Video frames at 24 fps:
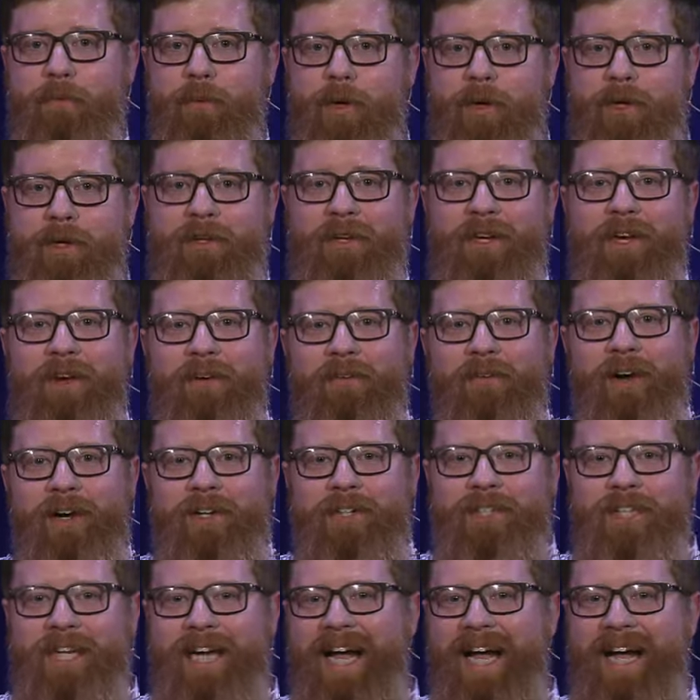while, while
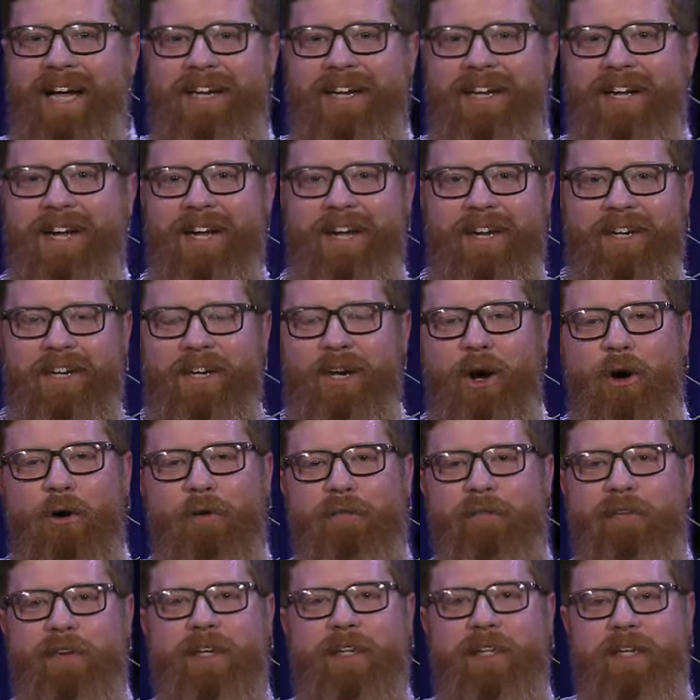she had no
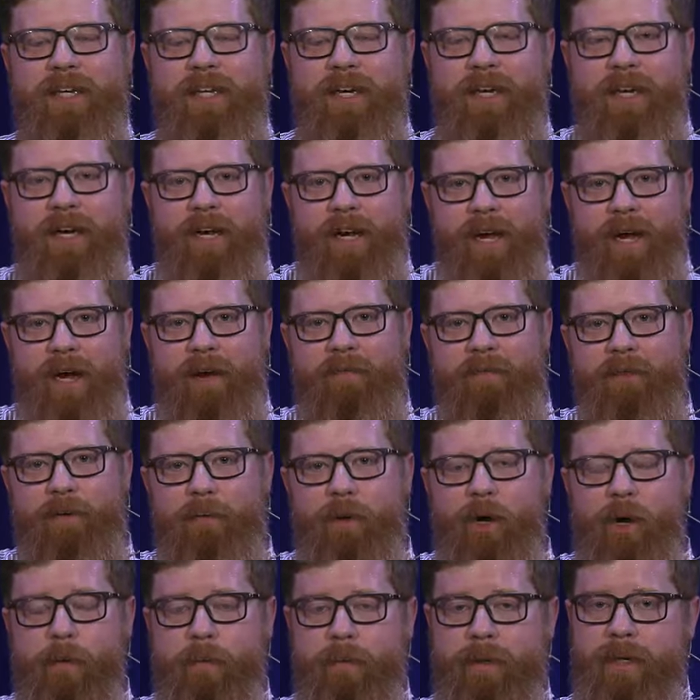feeling of the
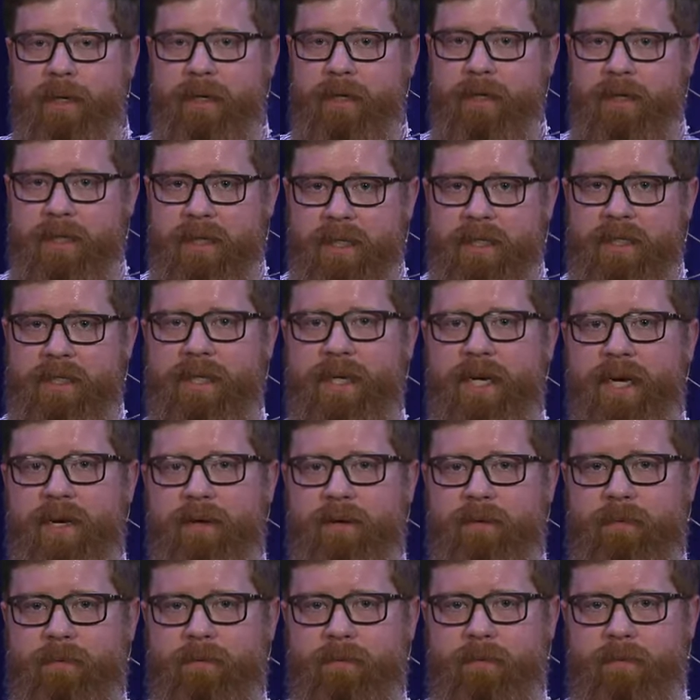moment and cleaned it
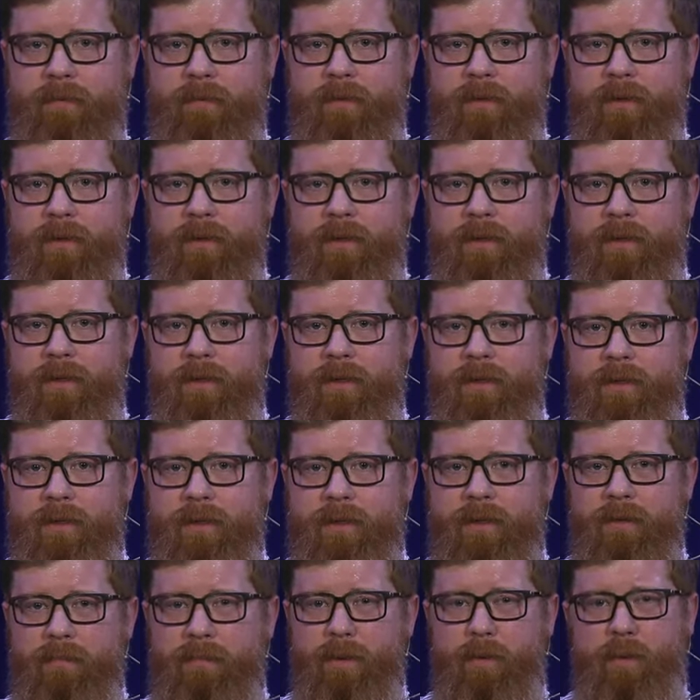out.
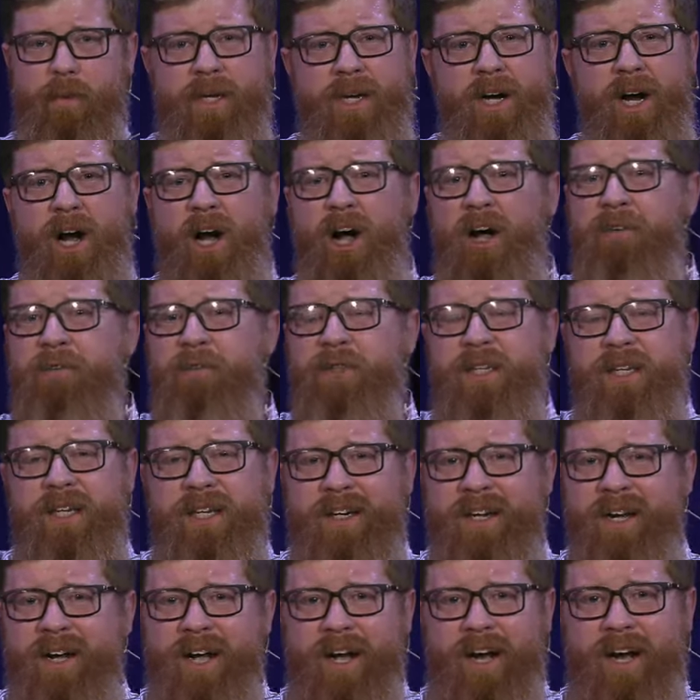But we
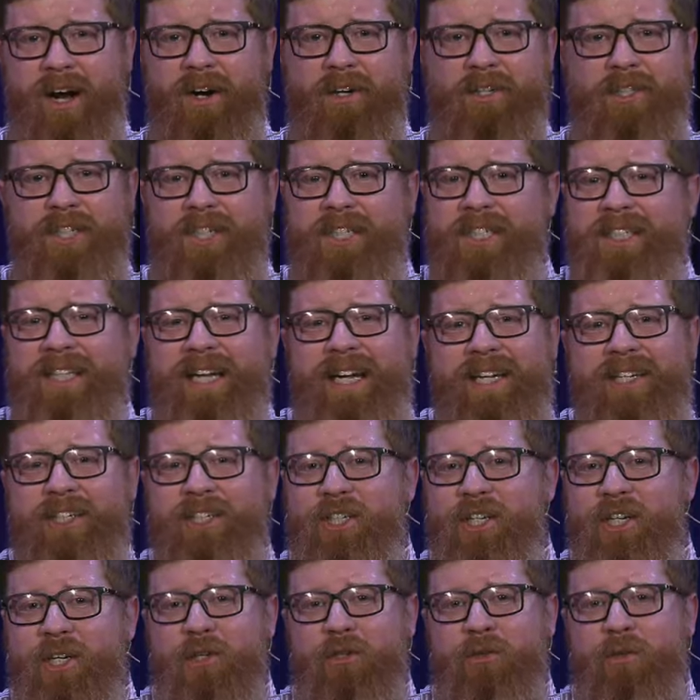often are just like
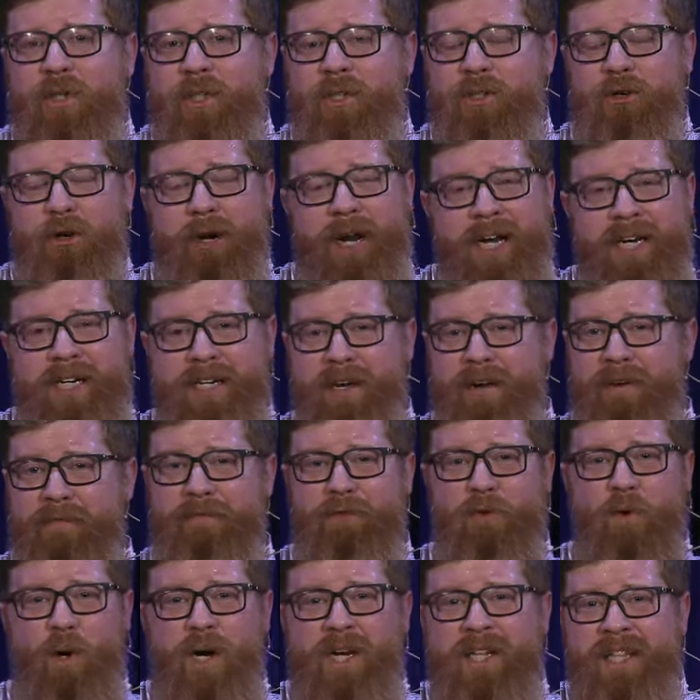children trying to
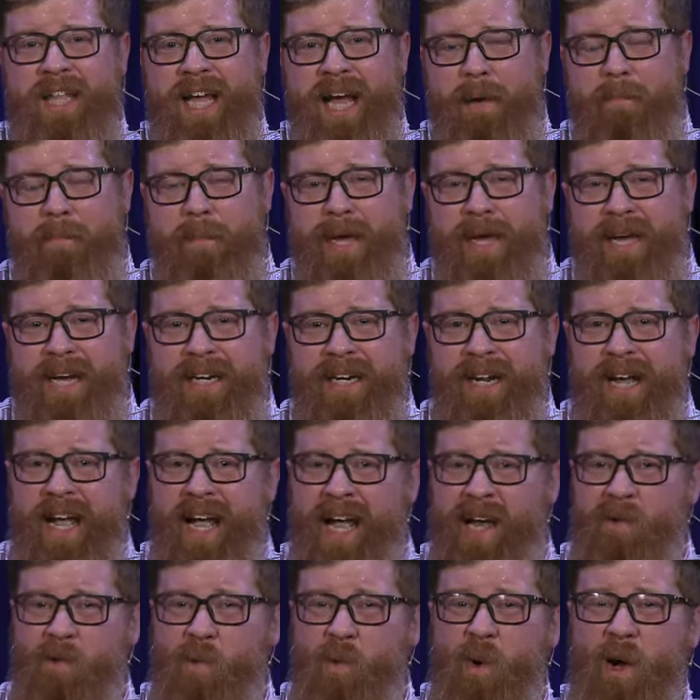avoid that pain.
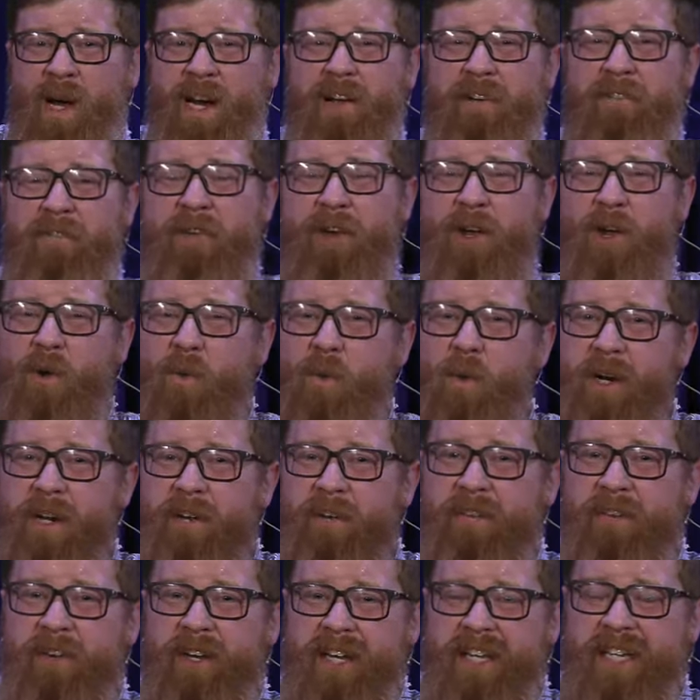And what if what
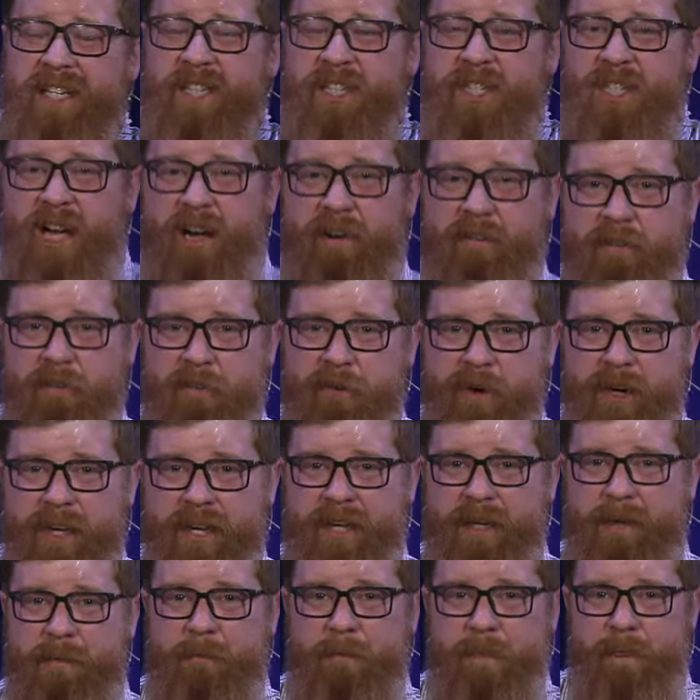if
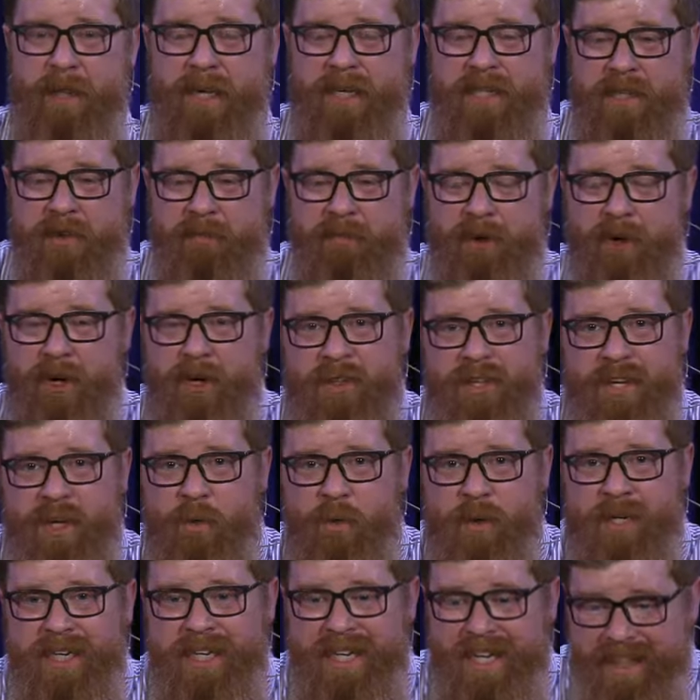suffering is the very thing
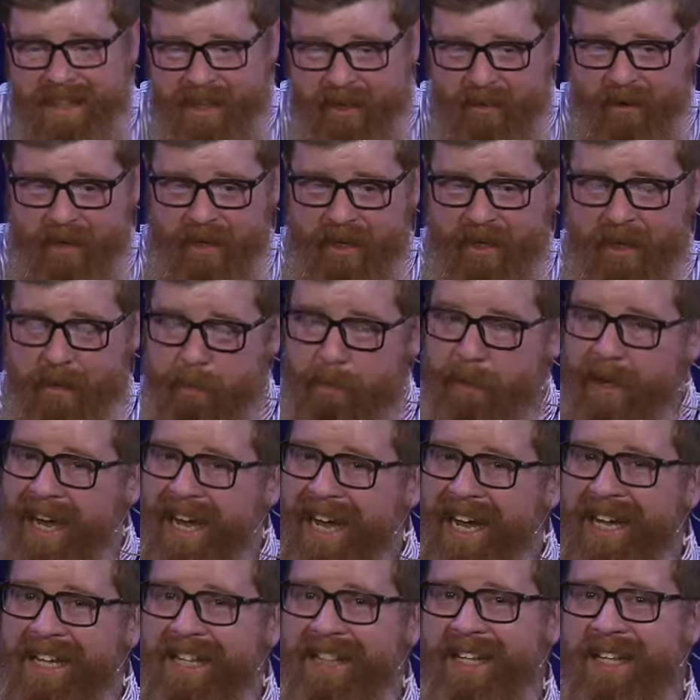we need, the, the
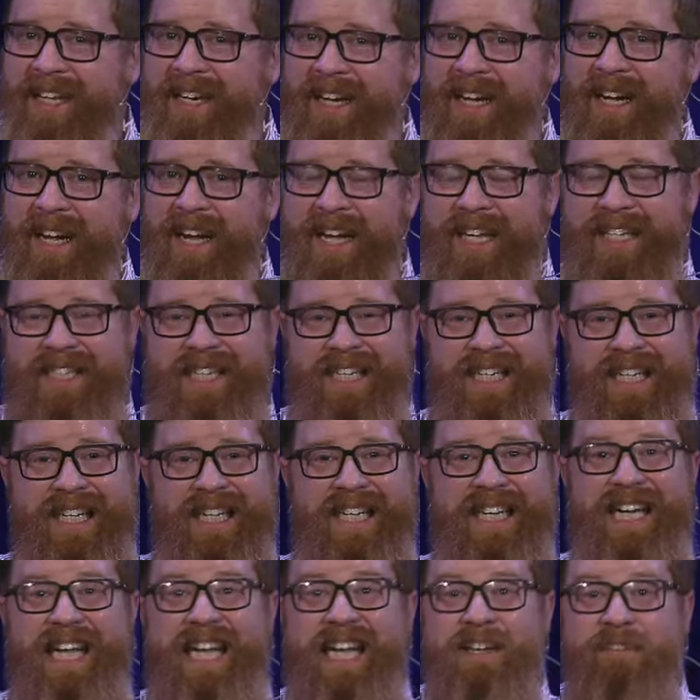pain that is a
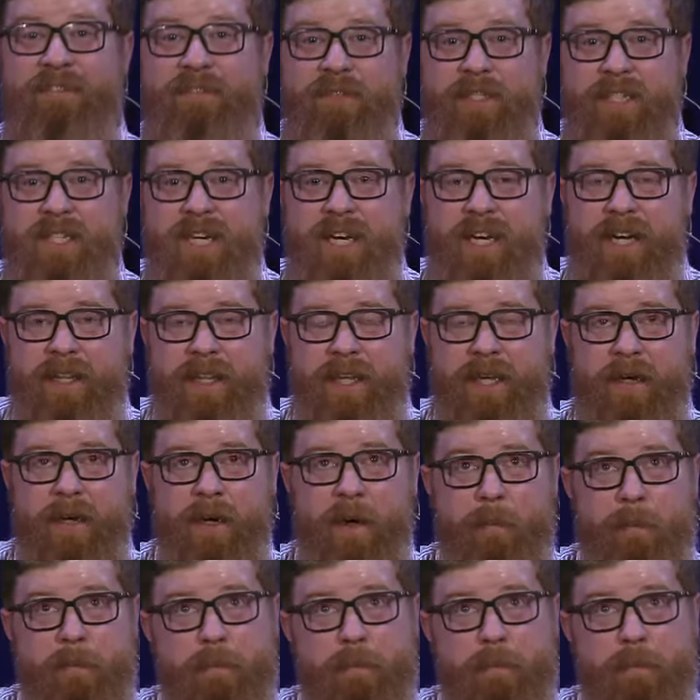gift that